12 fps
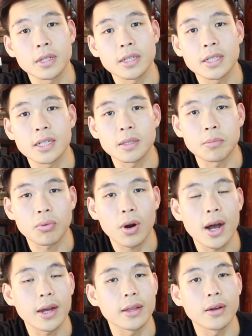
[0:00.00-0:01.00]
that sense of
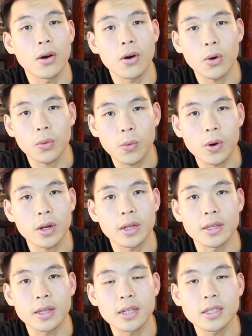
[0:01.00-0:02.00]
pride, the hard work
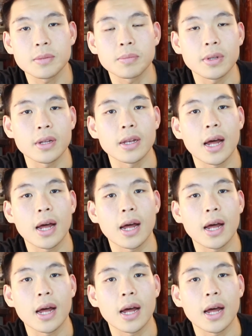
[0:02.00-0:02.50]
and discipline.